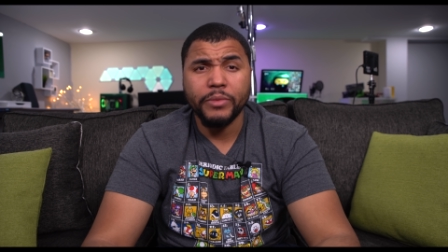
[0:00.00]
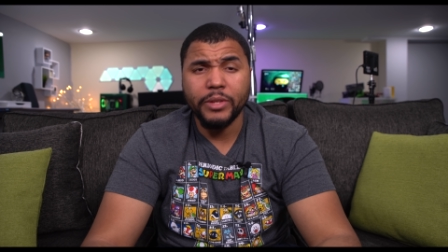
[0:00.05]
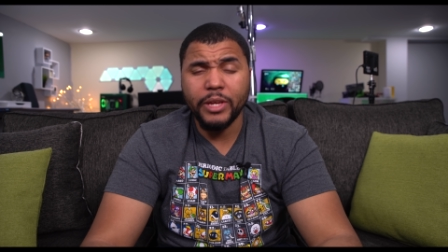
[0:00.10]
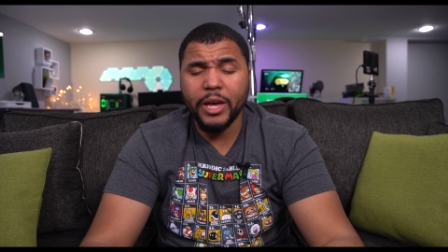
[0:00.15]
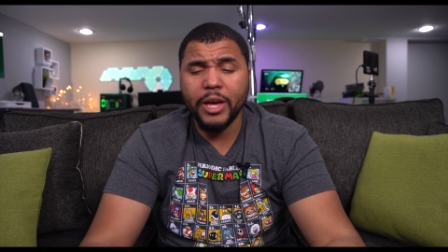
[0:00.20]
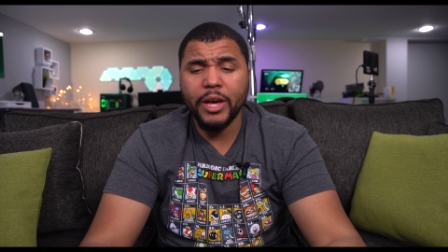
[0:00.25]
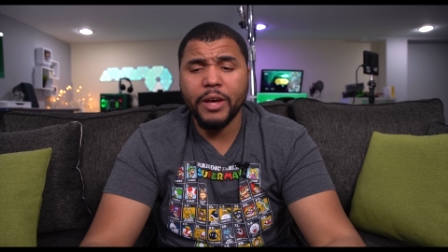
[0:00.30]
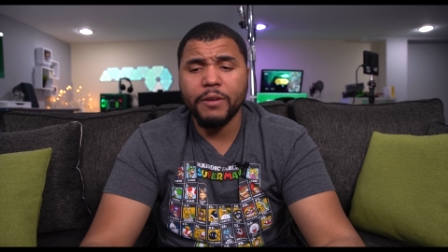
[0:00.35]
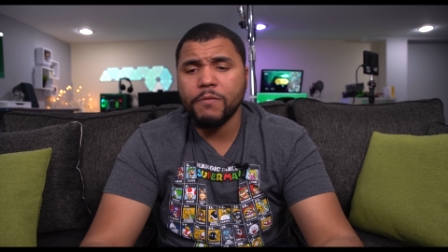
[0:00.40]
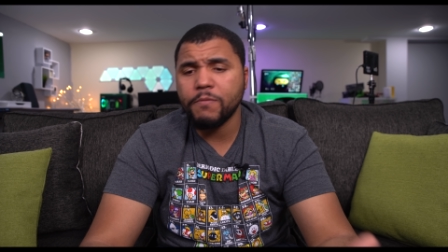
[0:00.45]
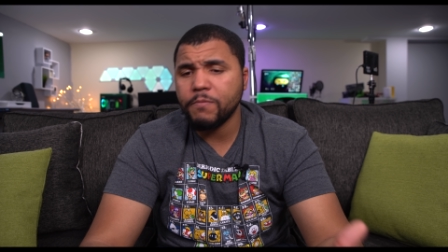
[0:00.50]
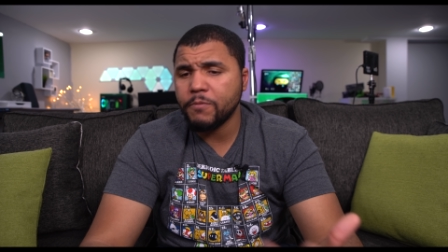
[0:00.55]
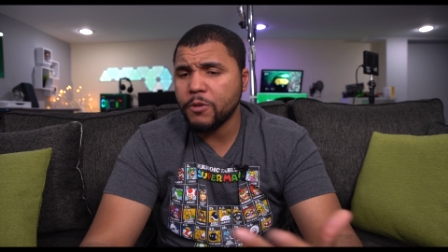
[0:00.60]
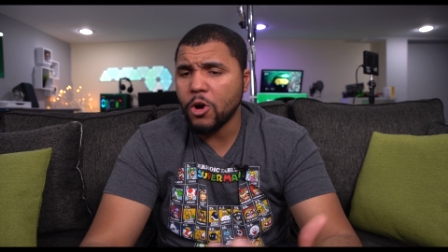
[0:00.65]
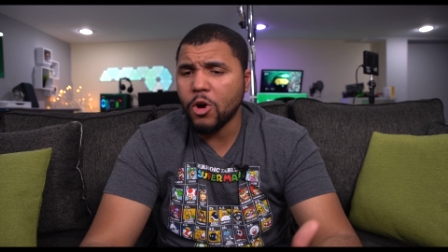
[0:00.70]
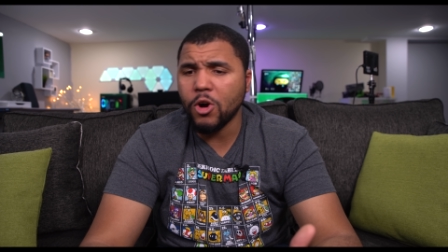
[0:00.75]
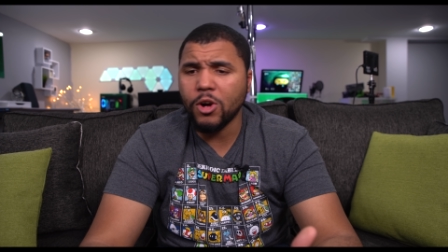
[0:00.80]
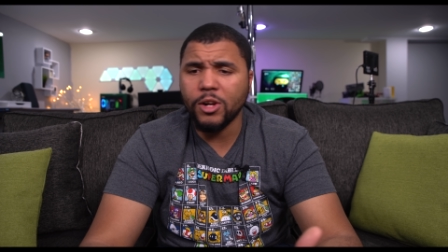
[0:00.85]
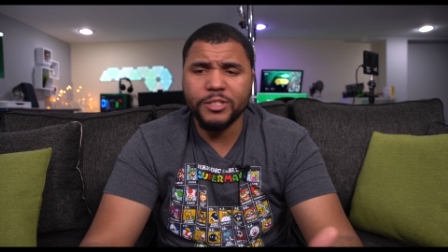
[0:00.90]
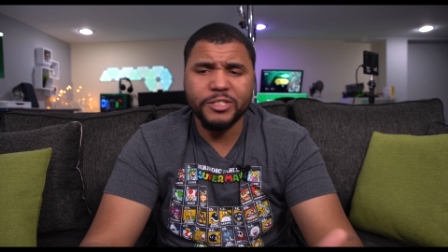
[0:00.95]
Yeah,
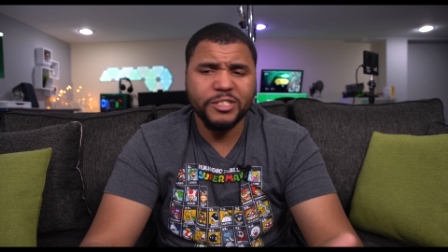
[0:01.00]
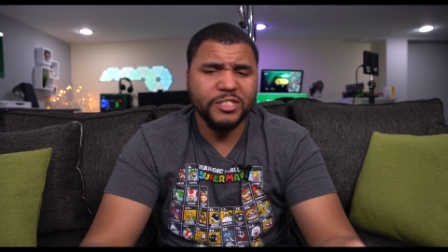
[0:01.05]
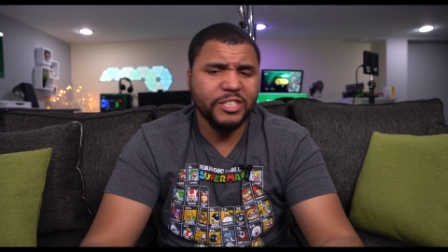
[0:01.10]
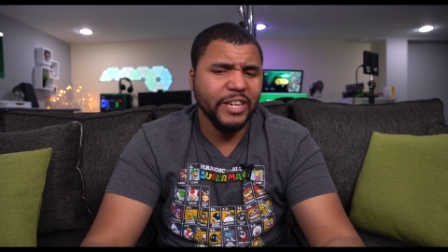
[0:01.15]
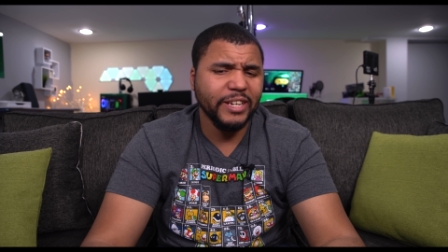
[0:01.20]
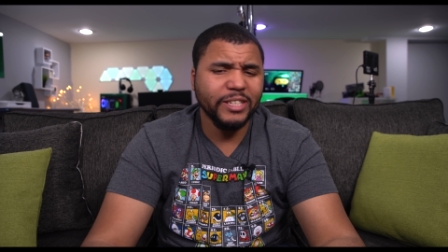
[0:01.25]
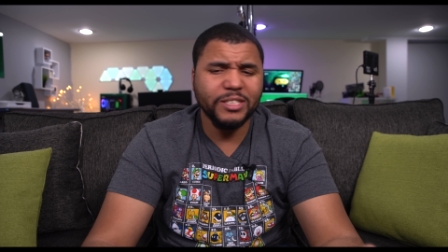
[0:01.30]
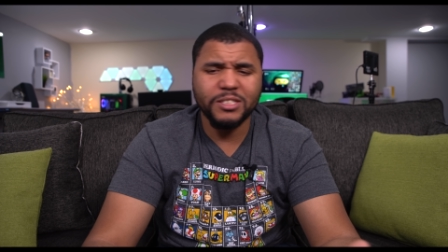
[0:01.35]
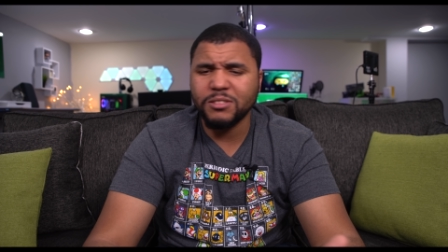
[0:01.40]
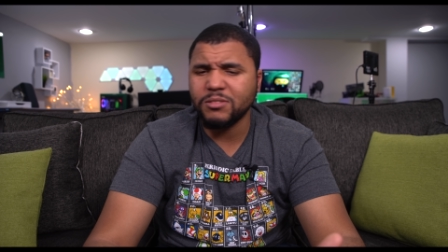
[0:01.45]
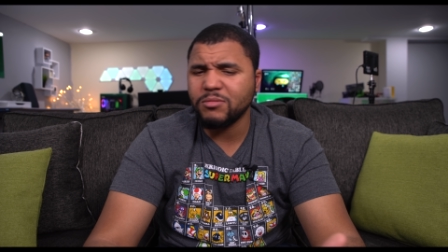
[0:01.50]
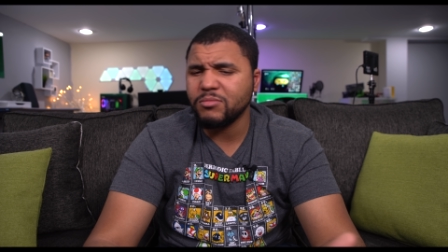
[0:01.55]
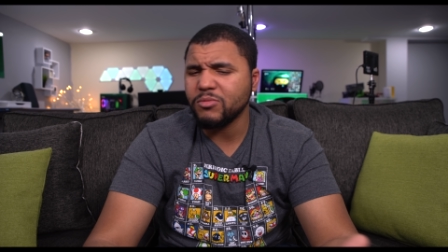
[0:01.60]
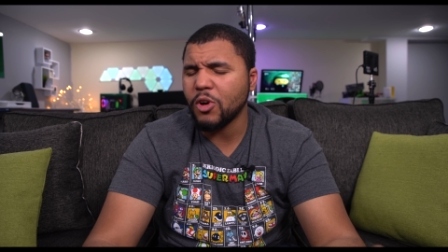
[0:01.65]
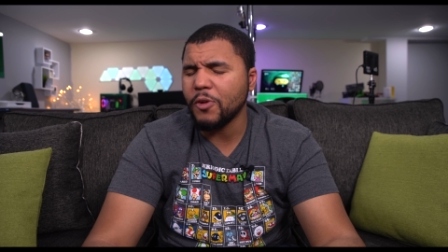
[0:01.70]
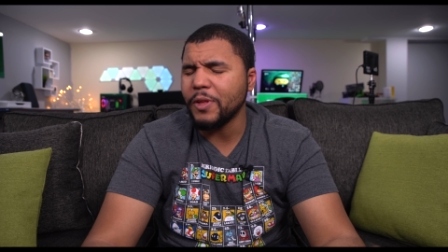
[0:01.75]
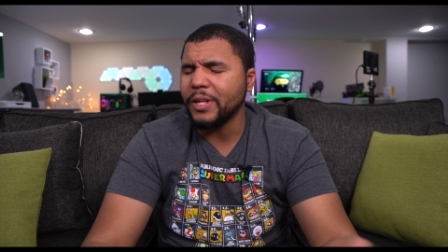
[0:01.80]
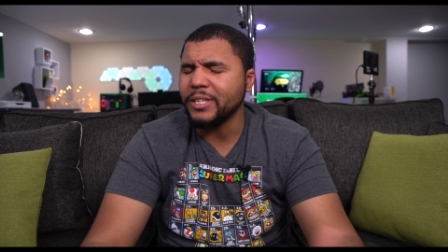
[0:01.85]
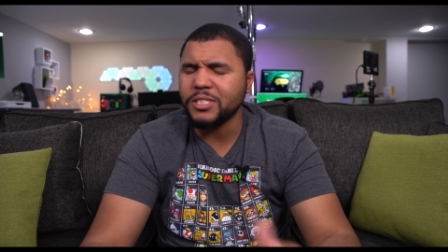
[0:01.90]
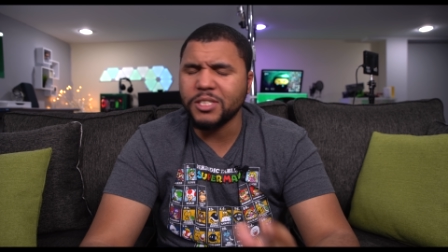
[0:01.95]
calls, texts,
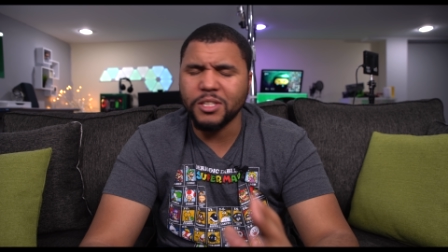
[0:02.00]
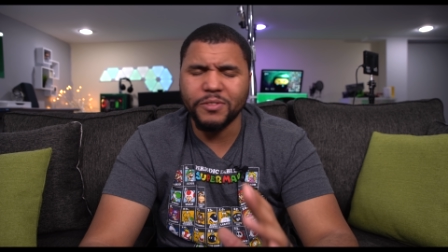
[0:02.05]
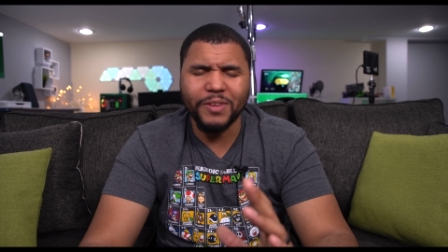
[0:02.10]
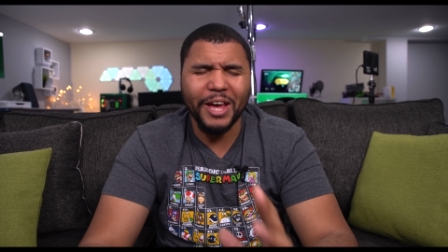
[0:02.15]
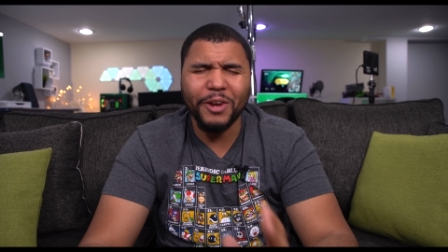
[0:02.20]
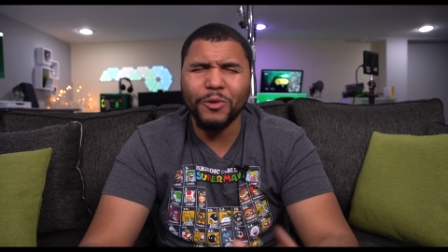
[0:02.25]
all that stuff.